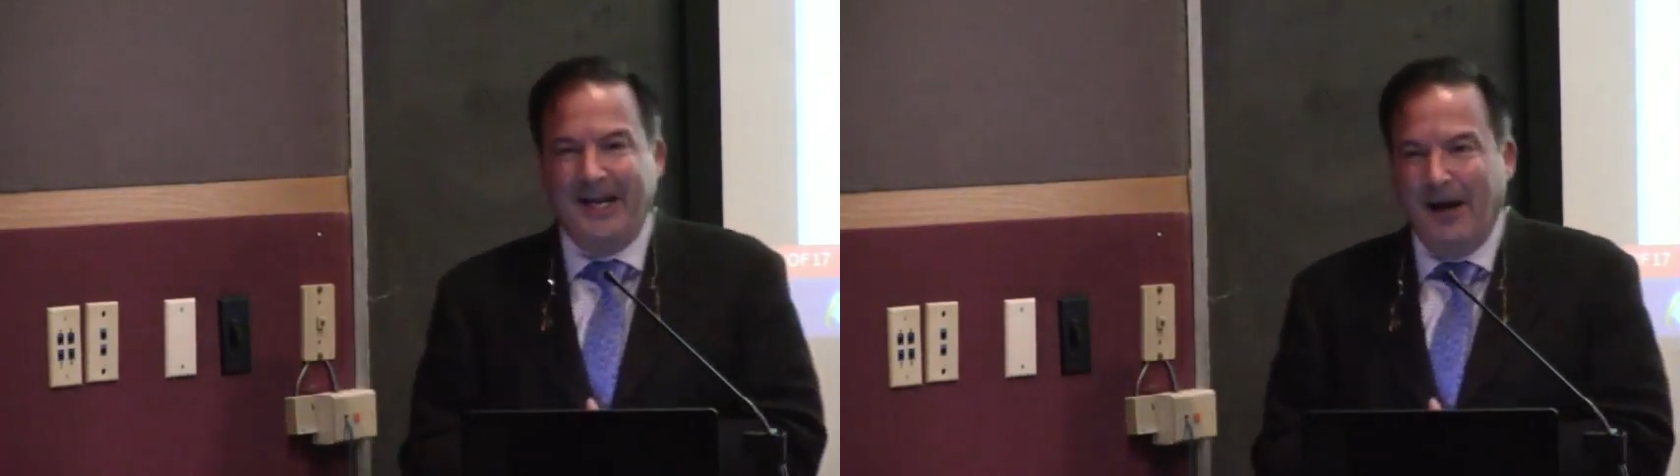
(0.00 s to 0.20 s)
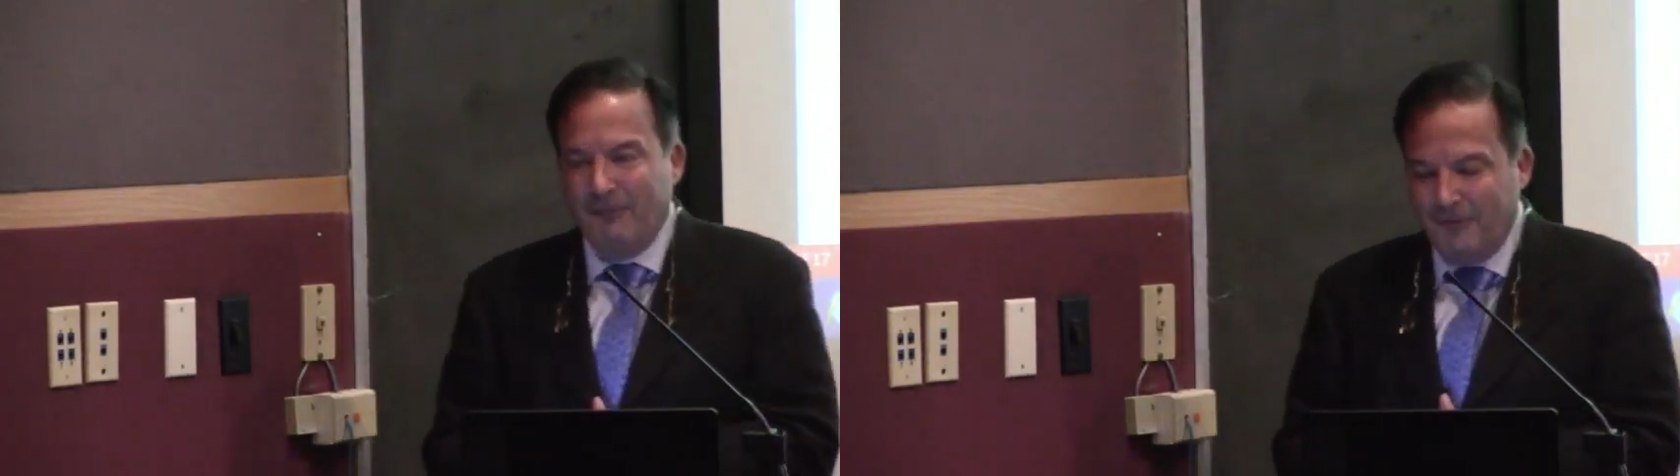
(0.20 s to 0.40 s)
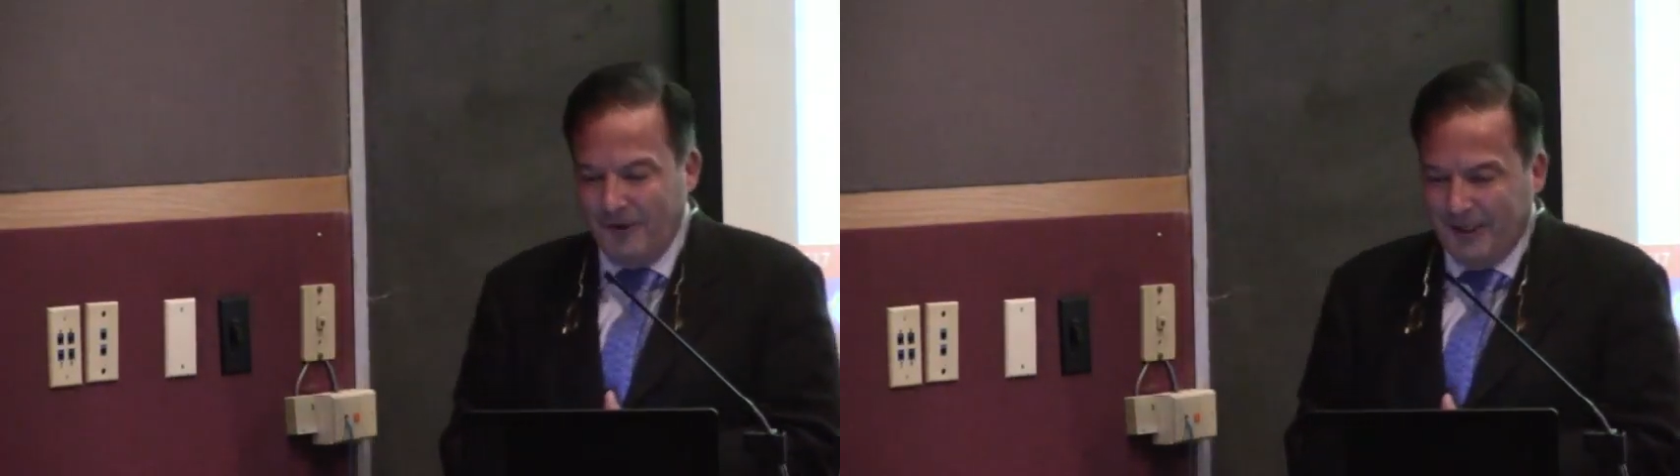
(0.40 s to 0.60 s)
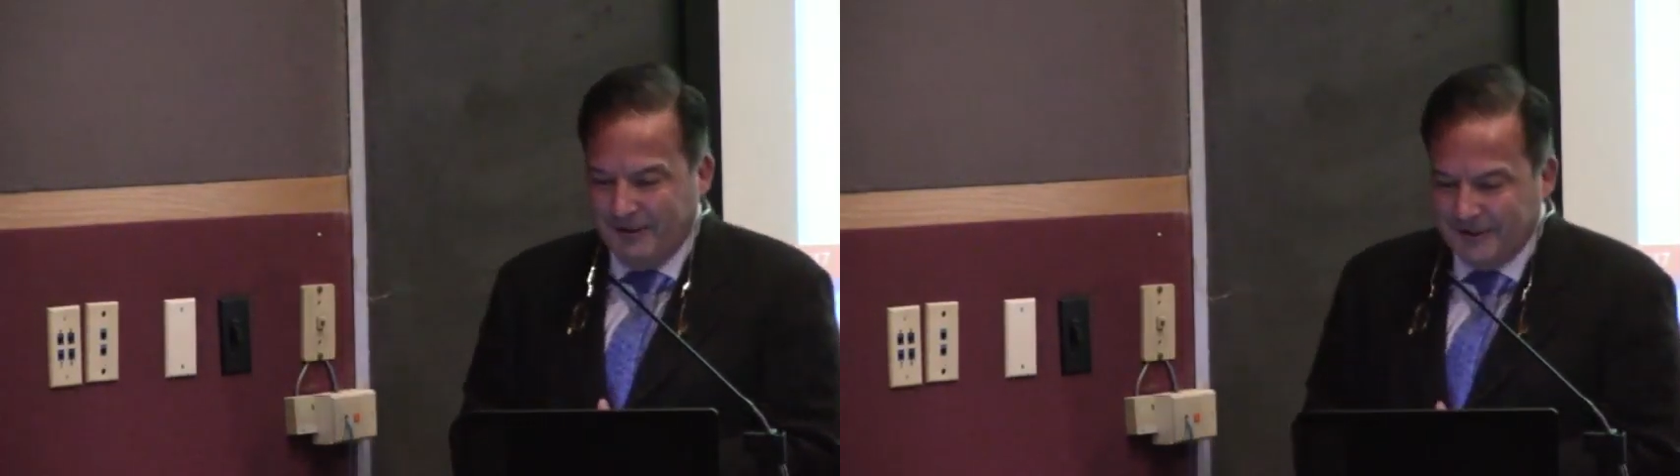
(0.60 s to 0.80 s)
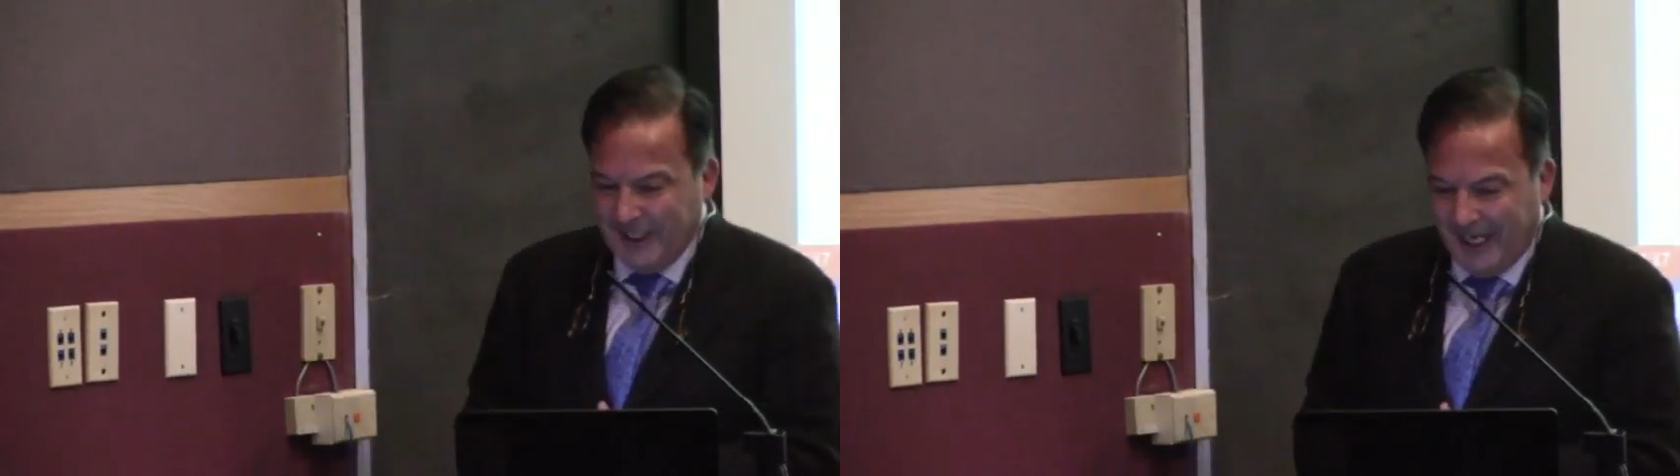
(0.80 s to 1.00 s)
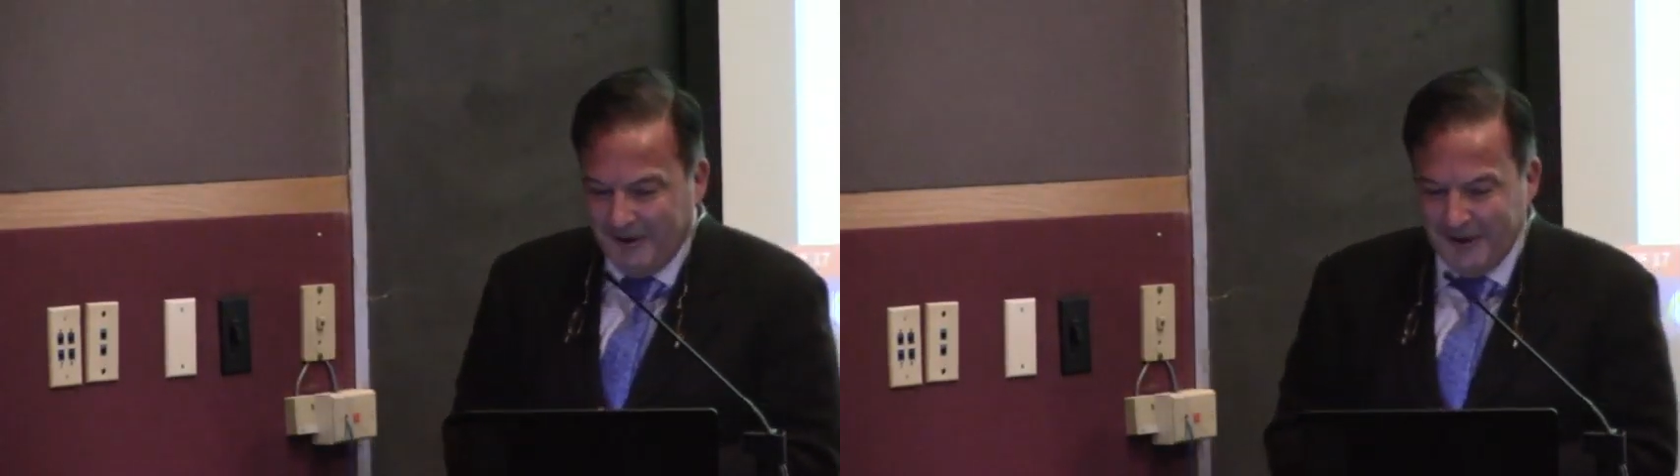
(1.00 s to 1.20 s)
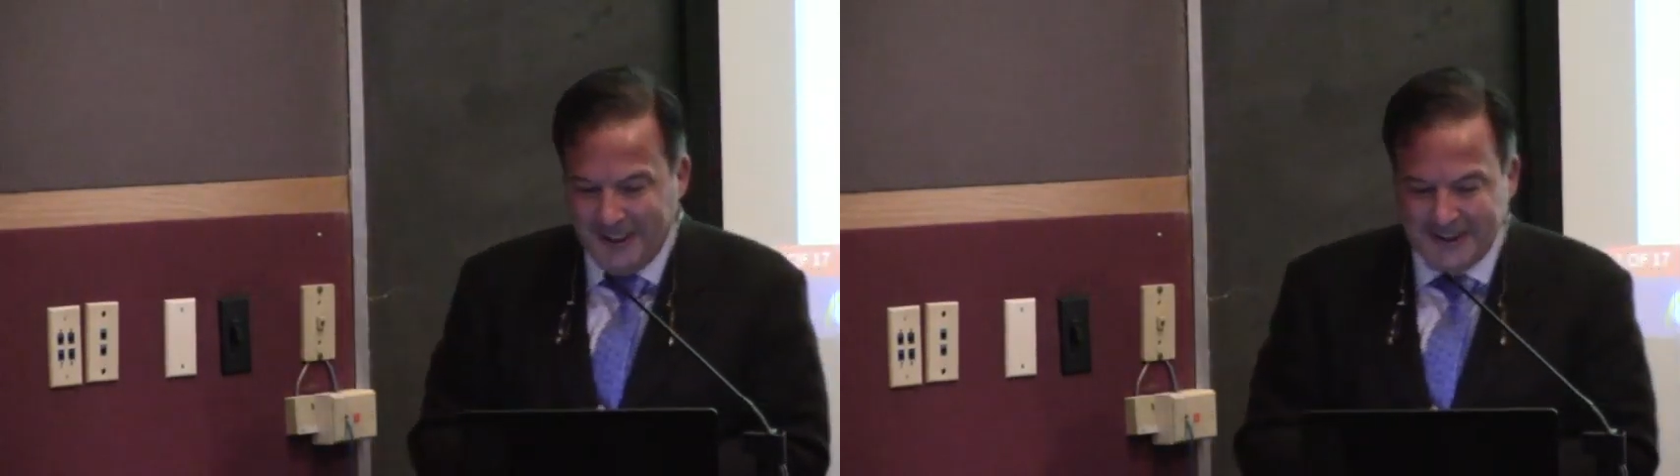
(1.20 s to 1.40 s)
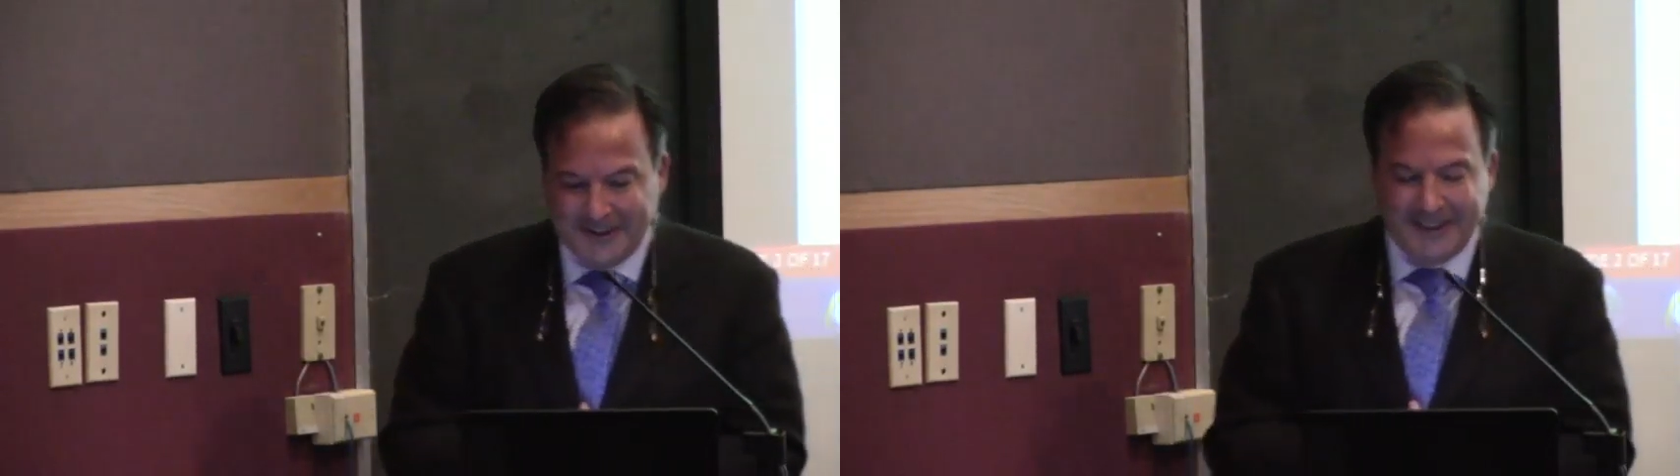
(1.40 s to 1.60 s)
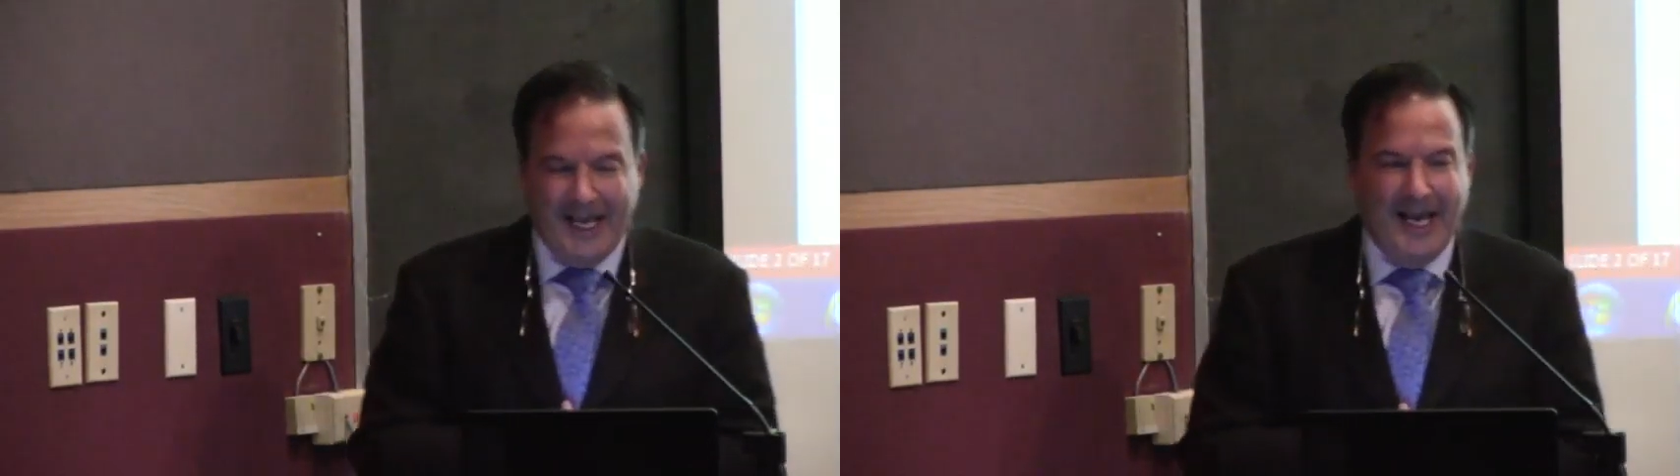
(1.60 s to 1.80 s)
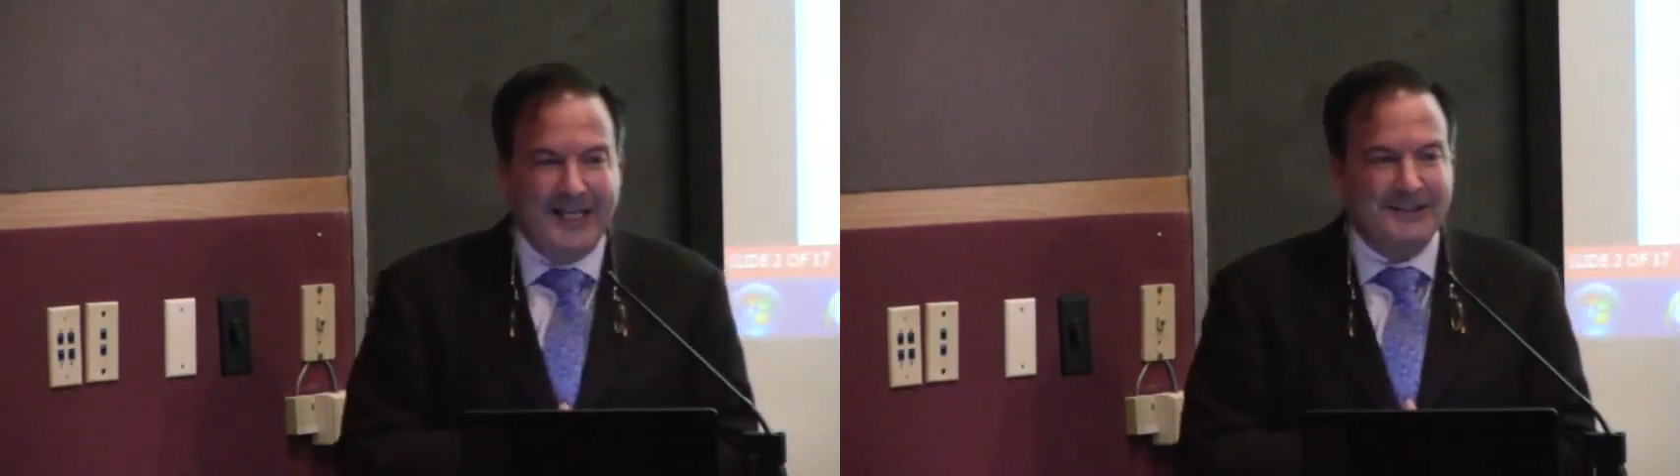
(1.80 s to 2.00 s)
now 4 years later, is
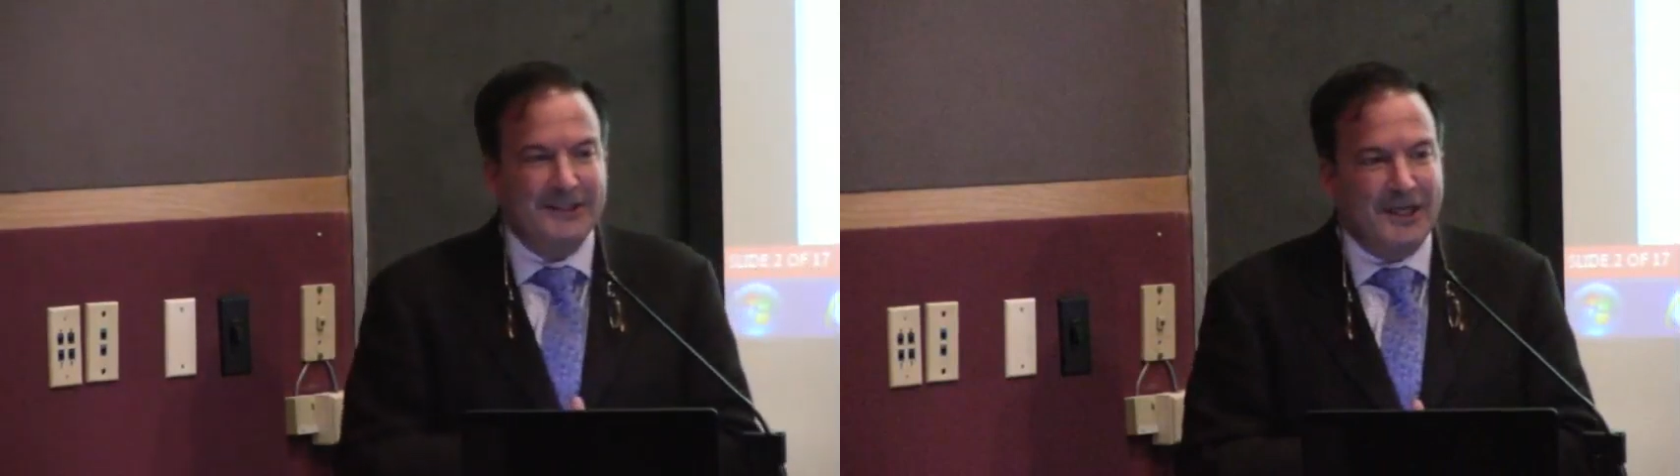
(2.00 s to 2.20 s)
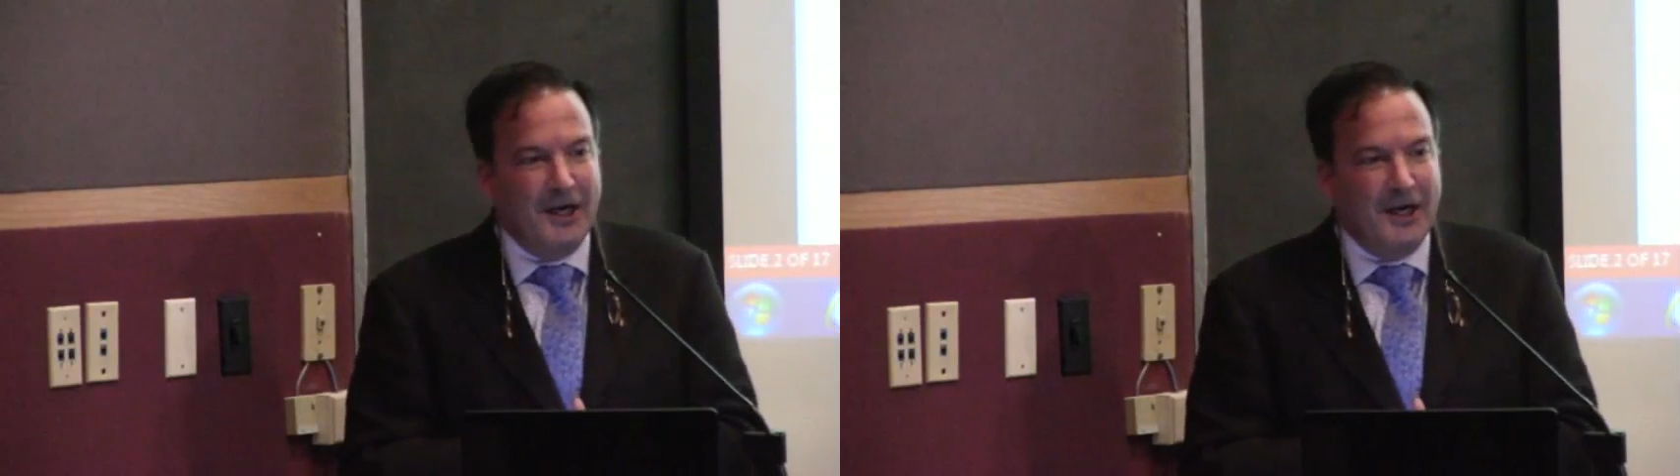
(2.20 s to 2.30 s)
that